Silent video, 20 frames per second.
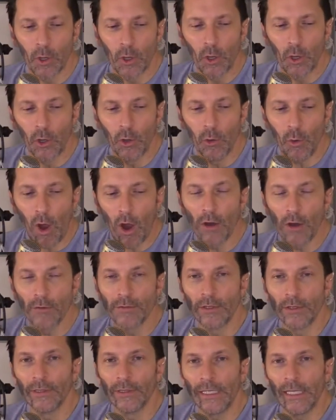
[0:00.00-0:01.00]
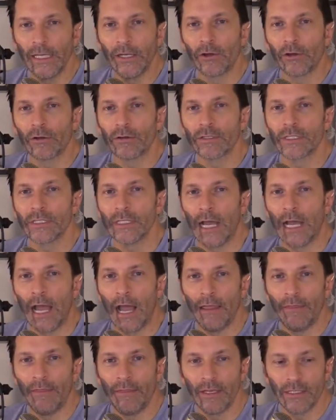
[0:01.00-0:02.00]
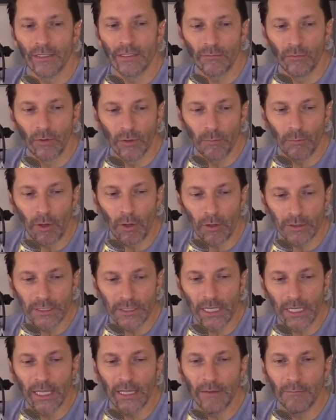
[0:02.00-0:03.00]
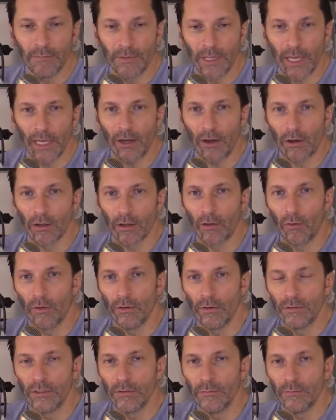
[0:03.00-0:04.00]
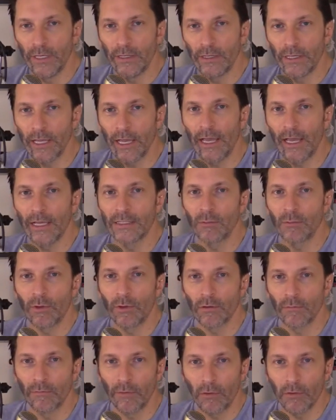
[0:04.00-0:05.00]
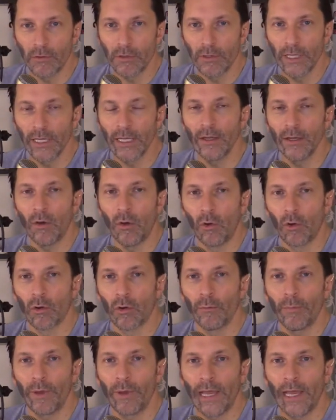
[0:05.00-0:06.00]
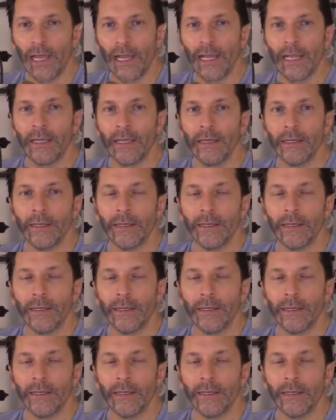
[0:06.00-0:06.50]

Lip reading: Who are the leaders on this football team that are going to be the guys, whether vocally or by